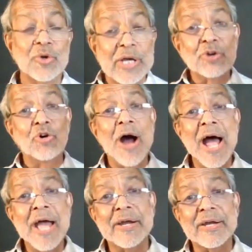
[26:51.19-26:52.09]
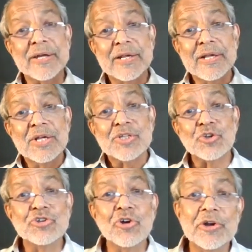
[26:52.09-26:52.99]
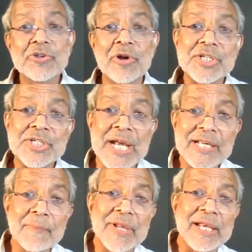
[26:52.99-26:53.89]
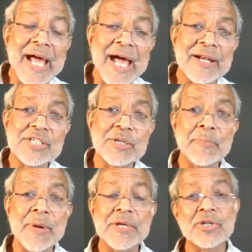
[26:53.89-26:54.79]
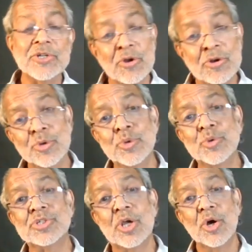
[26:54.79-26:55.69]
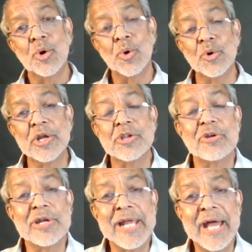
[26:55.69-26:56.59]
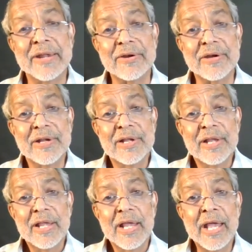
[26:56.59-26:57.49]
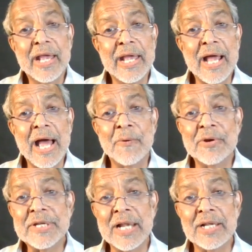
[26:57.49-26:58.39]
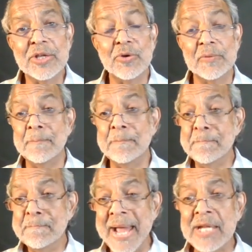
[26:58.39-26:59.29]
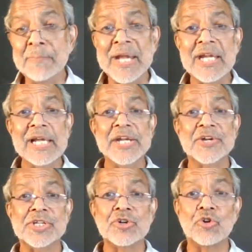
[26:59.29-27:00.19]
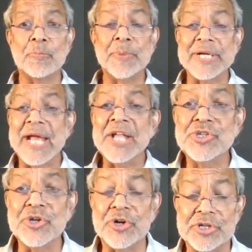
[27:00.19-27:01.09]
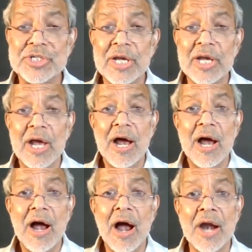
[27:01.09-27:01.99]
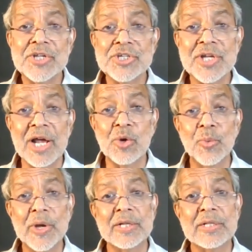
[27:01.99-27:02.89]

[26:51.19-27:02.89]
you can go higher. So your, your ascent of the ladder is dependent on who's Ooh. holding your ladder. And, and I want to tell you, many, many leaders in corporate and church are stuck